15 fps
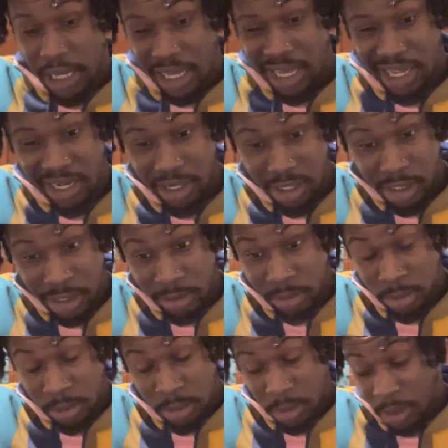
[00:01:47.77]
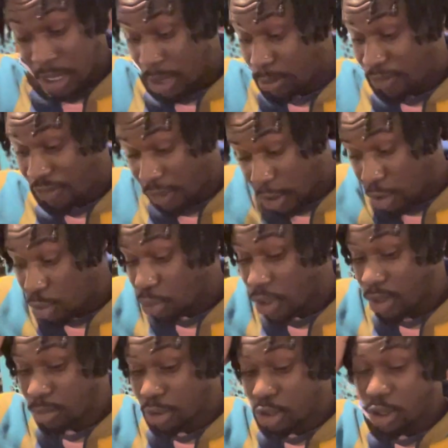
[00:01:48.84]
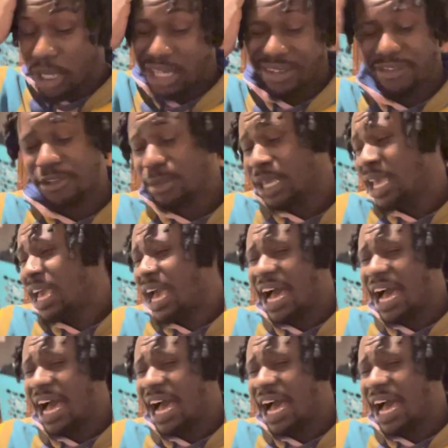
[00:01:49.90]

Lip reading: And I'm finna do it, bro. And you feel me?